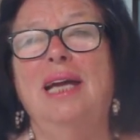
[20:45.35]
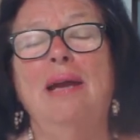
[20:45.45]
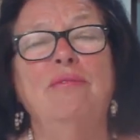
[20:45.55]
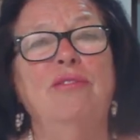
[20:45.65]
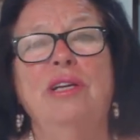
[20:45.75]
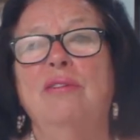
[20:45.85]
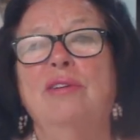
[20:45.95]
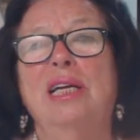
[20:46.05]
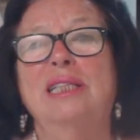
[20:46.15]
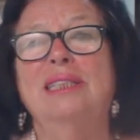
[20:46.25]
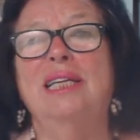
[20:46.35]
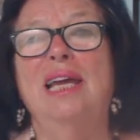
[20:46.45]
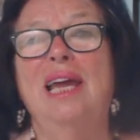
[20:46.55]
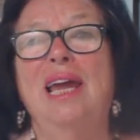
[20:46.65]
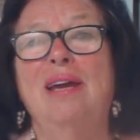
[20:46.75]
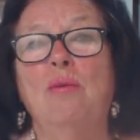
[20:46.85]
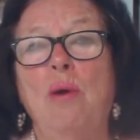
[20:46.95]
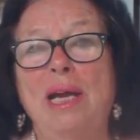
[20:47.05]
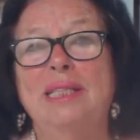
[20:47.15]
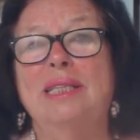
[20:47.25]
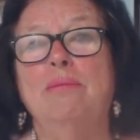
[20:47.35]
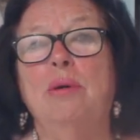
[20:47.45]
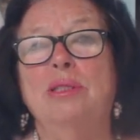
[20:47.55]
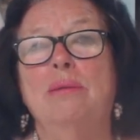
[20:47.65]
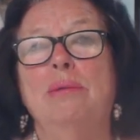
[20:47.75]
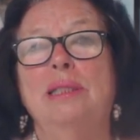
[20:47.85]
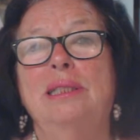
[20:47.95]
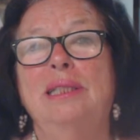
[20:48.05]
I'm free of guilt. Why is it possible?